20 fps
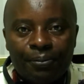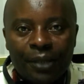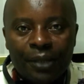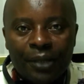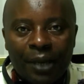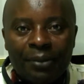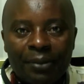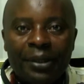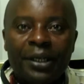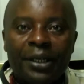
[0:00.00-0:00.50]

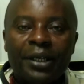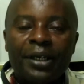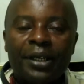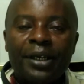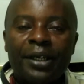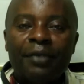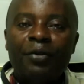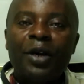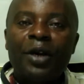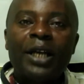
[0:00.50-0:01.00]
I mean,
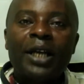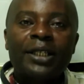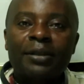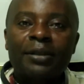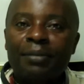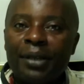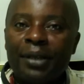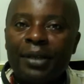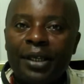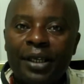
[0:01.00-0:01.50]
if you ask
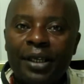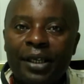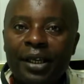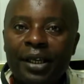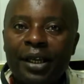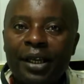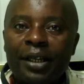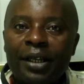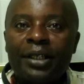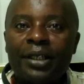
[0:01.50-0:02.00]
me,
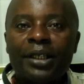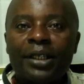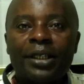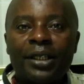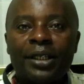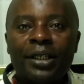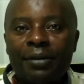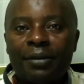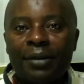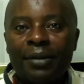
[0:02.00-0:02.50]
these are the
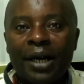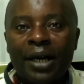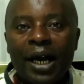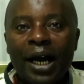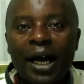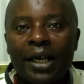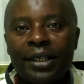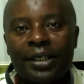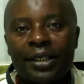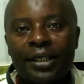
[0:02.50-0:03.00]
same
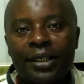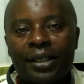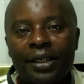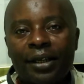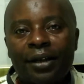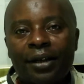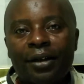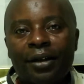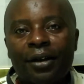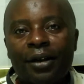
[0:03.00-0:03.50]
guys,
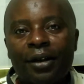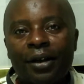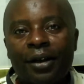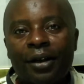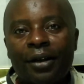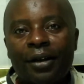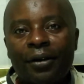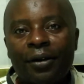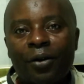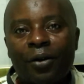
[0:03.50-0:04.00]

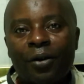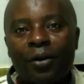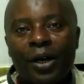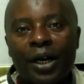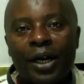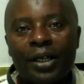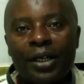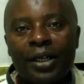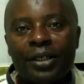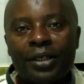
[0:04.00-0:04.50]
all
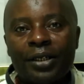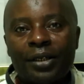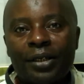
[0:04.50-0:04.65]
right?